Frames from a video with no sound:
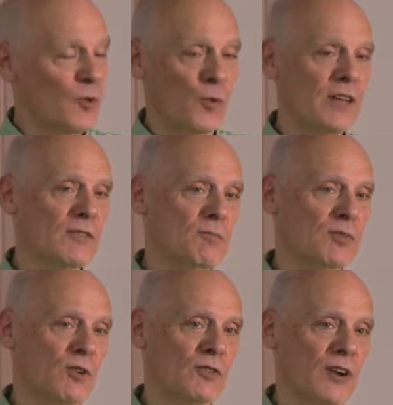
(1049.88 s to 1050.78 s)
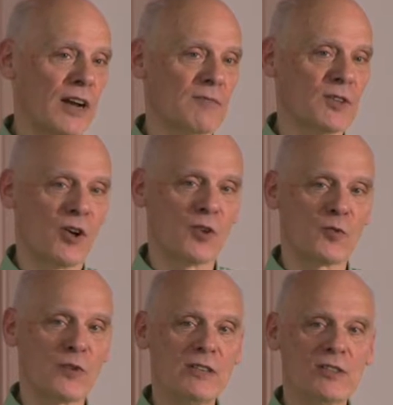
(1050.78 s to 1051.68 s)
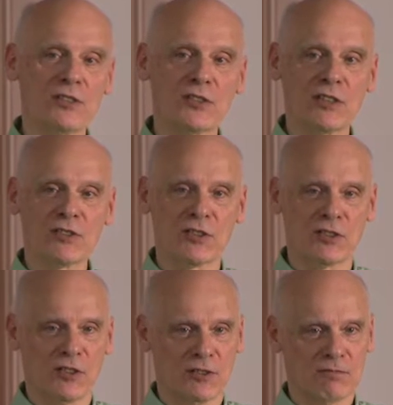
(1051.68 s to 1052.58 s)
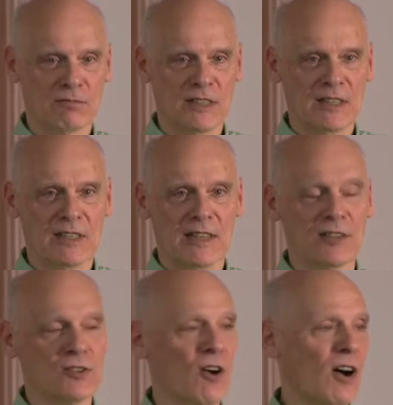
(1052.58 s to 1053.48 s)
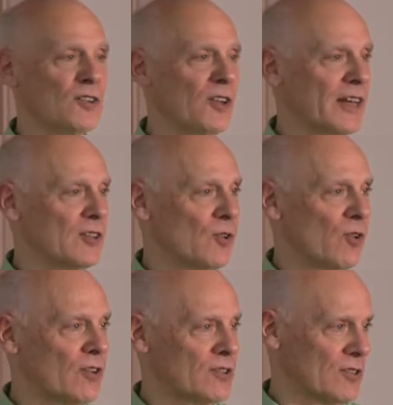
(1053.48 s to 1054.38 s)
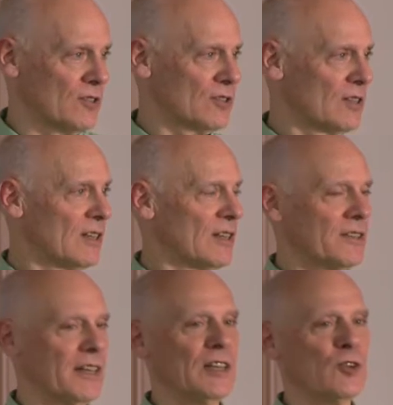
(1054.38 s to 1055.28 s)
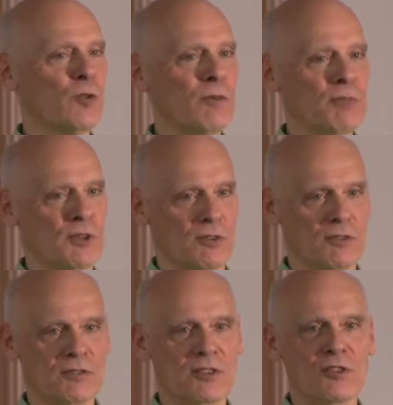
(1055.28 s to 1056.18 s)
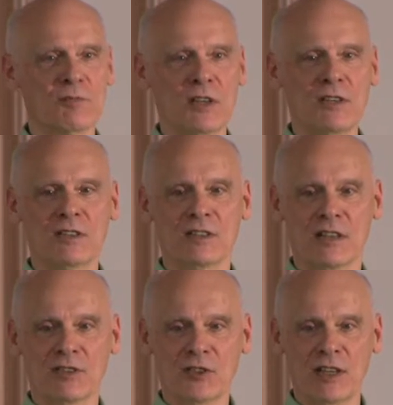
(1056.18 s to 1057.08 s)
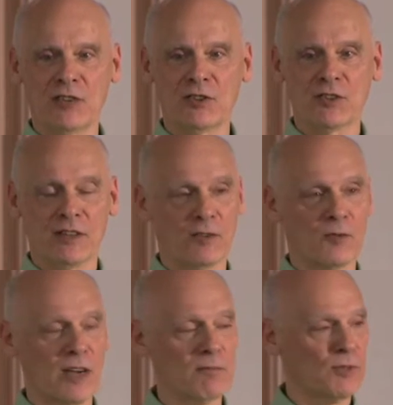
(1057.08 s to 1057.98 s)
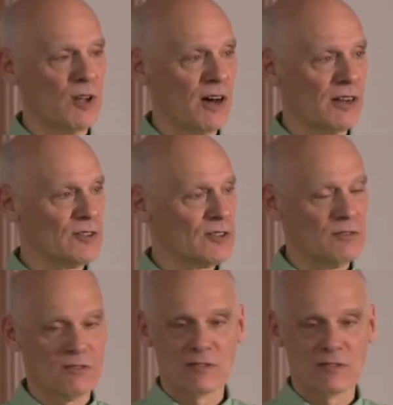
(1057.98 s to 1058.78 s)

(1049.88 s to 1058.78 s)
We have a program called Reasons Institute. It's online courses that equip you to speak and teach and write blogs,